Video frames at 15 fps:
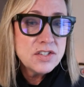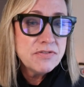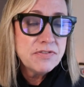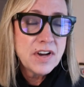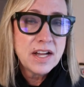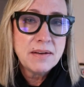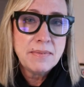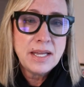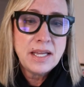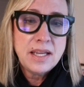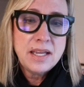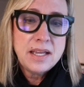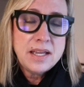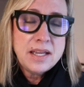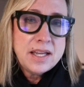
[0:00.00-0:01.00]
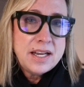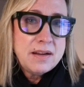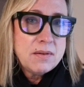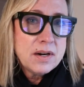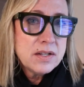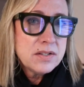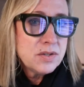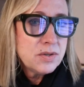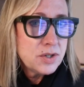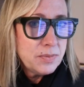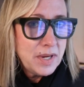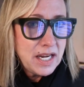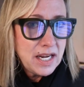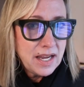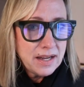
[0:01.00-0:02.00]
find me anywhere on social
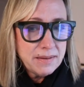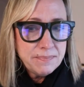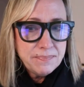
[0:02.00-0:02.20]
media.